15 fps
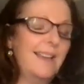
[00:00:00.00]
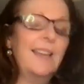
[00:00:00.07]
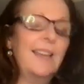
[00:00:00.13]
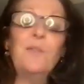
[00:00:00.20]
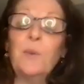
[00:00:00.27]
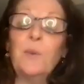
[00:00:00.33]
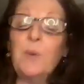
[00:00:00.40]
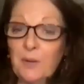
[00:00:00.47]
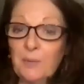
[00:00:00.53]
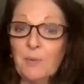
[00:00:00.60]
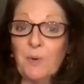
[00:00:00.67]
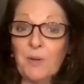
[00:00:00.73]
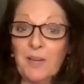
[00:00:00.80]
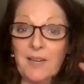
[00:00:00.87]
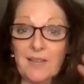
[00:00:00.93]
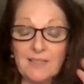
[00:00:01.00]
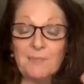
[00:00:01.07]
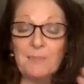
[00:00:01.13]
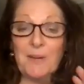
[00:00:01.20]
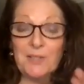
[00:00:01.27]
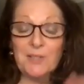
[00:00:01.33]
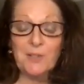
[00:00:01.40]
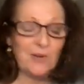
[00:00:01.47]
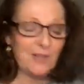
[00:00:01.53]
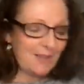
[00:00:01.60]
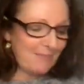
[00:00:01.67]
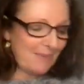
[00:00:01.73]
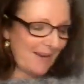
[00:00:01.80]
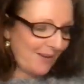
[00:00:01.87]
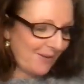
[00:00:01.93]
If you hear moaning, it's my dog in
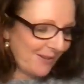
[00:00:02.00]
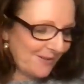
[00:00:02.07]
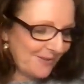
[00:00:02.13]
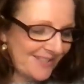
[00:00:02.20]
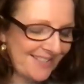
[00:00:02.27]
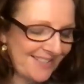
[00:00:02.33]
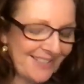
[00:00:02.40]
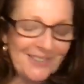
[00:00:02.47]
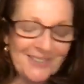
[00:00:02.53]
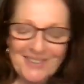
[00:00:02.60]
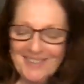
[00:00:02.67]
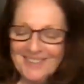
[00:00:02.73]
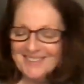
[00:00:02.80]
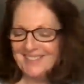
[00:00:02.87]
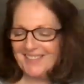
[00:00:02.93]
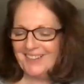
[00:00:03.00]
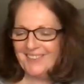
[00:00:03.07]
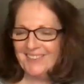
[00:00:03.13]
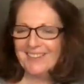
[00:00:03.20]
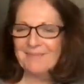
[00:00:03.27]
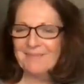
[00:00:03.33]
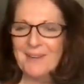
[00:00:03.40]
the background. So sorry.